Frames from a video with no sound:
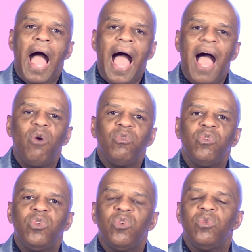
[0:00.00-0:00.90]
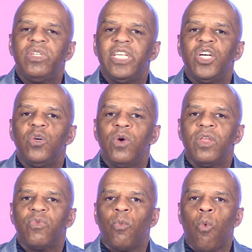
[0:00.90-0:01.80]
How do you deal
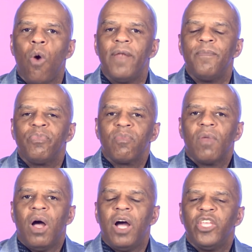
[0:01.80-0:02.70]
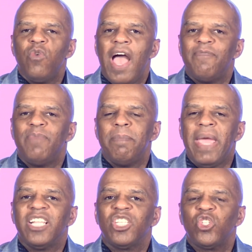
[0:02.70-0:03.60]
with what you have been
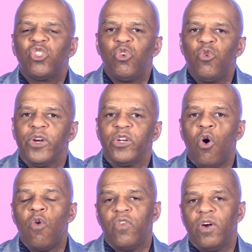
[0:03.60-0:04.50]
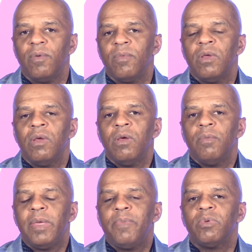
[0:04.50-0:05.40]
made a steward over?
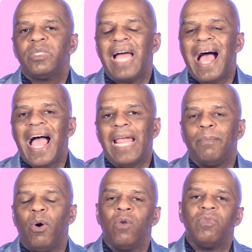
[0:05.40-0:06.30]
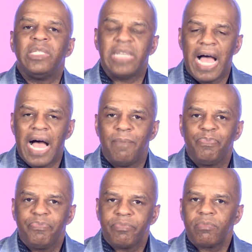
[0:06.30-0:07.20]
People's time on the job.
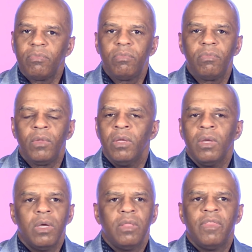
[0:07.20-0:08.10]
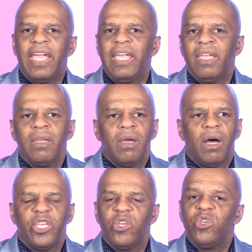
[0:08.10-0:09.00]

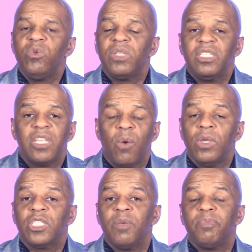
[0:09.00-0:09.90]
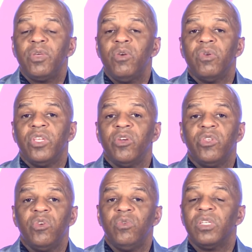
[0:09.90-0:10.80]
You're using someone's computer.
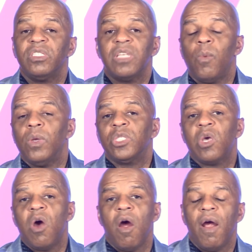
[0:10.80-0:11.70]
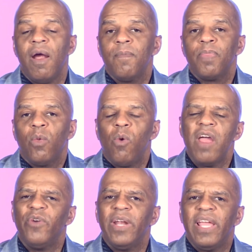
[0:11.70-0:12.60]
You're using someone's car.
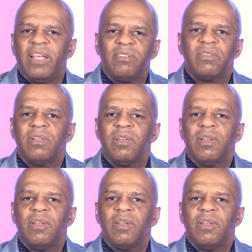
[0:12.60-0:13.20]
Whatever it is.